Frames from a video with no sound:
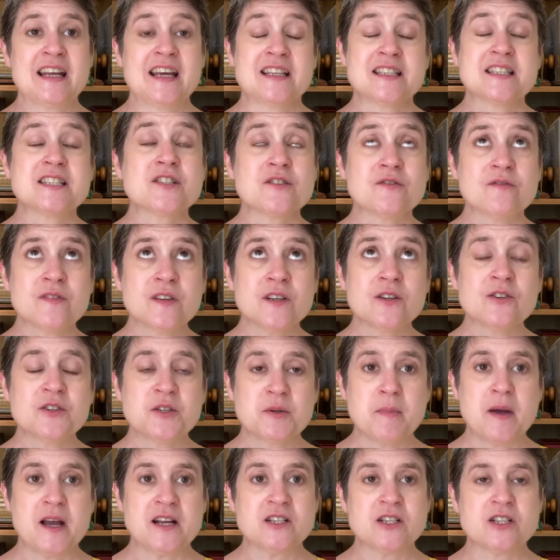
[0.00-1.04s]
had severe
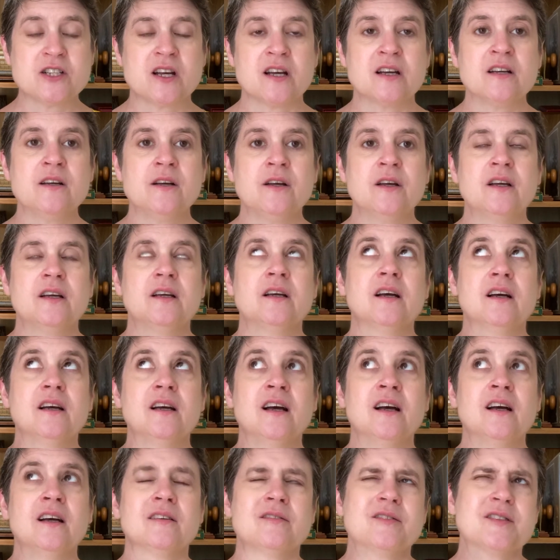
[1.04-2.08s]
dementia.
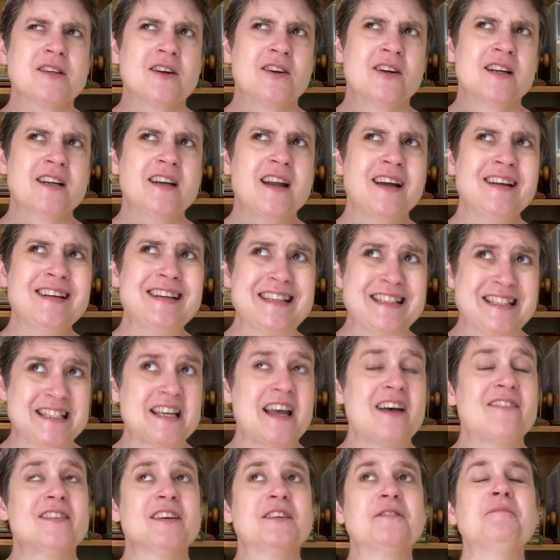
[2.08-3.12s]
Uh, sorry,
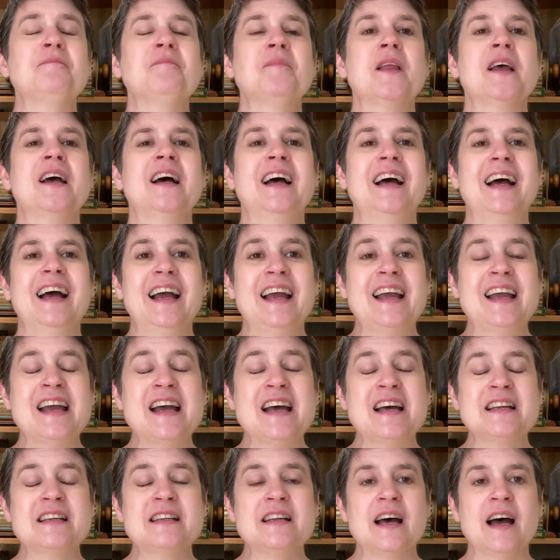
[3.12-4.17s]
ninety-seven.
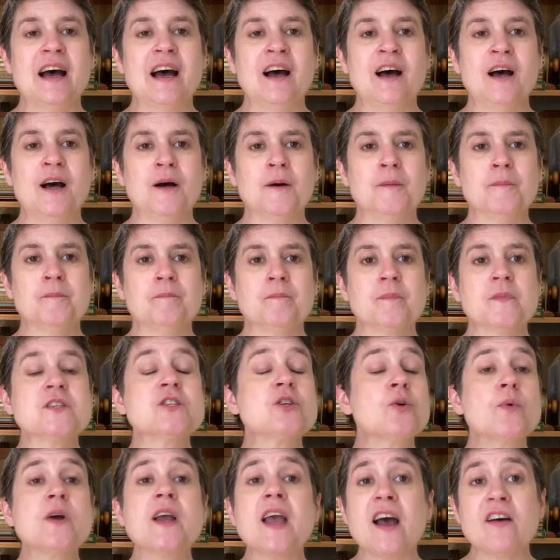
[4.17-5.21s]
And um, so
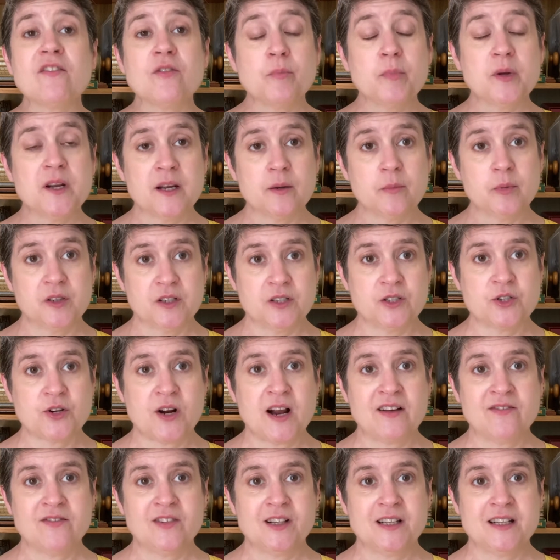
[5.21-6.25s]
we haven't been able to
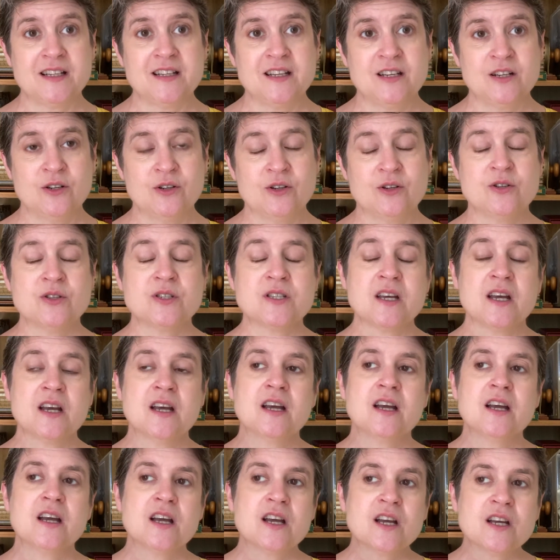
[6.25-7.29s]
travel in years.
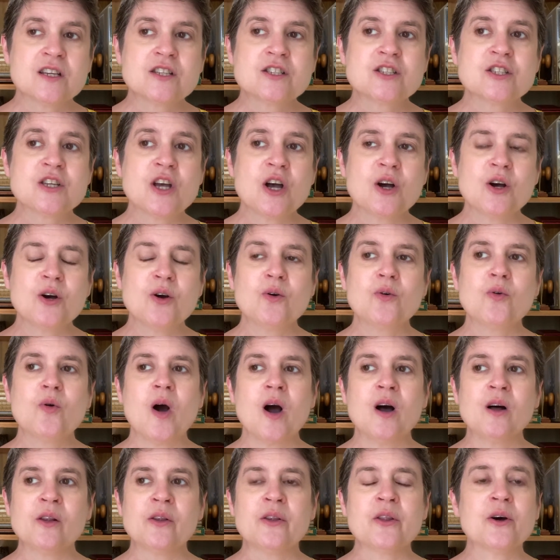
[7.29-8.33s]
So
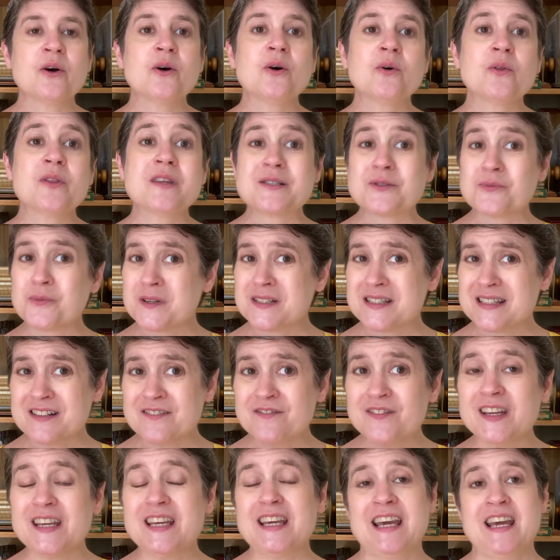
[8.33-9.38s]
although this wasn't a
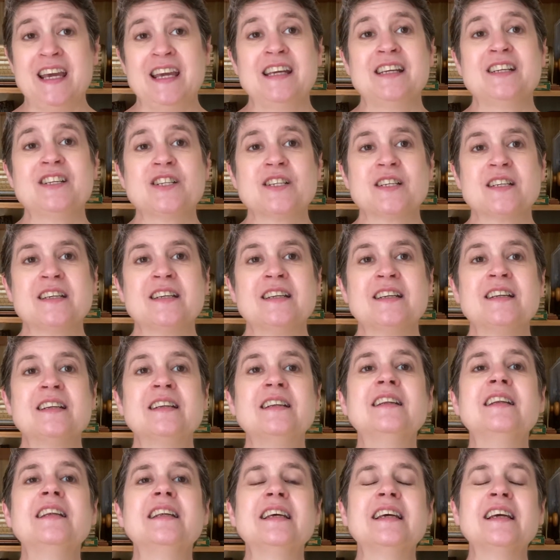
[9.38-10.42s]

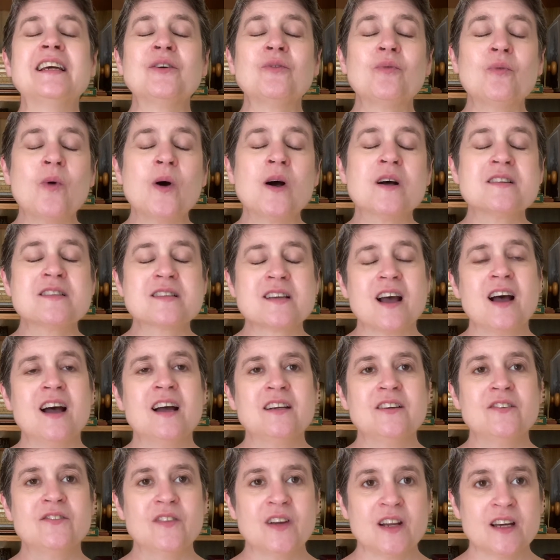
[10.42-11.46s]
vacation, it was
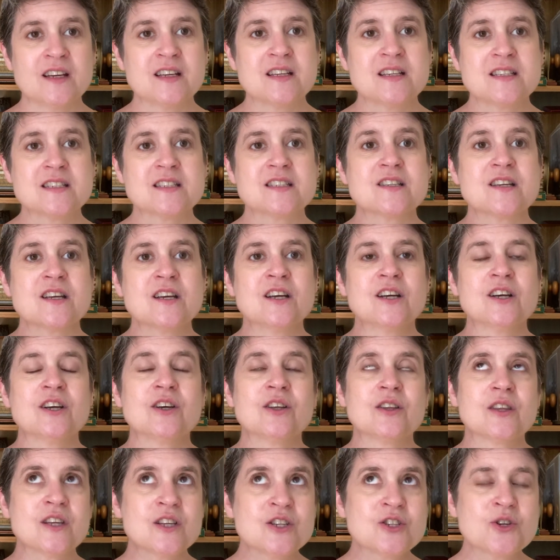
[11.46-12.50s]
kind of nice,
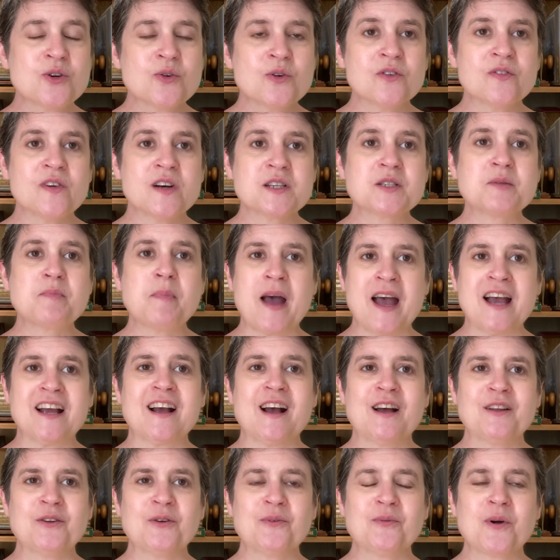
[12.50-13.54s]
the two of us back
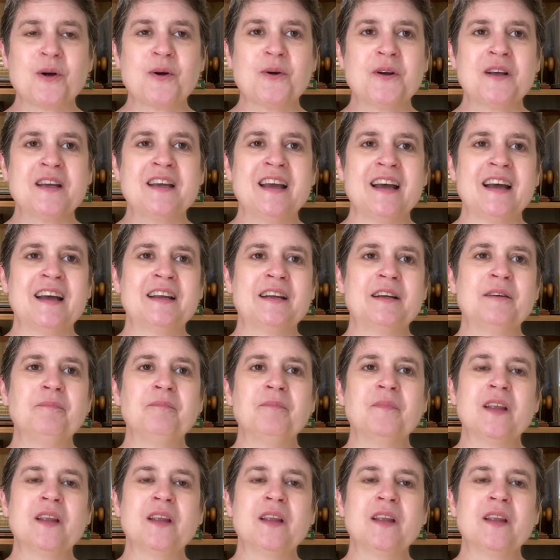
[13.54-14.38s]
on the road again,